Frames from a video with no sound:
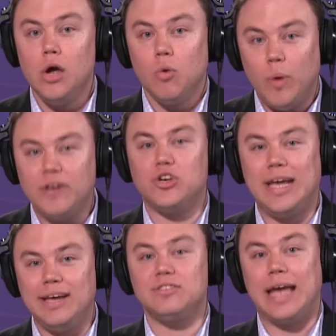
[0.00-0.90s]
which
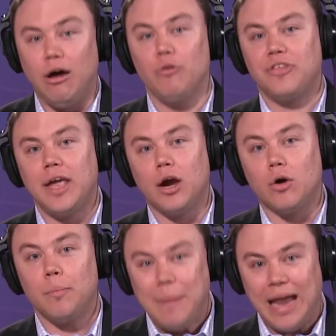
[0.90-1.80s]
is
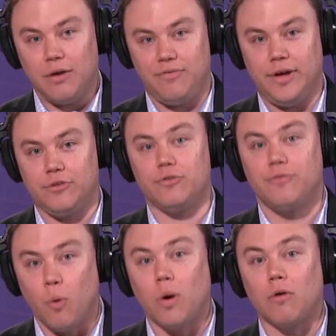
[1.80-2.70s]
healthcare benefits
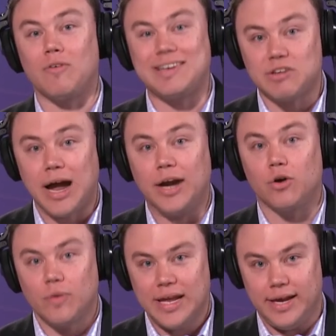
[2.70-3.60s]
for
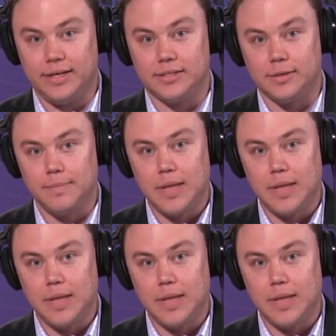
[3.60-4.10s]
retirees.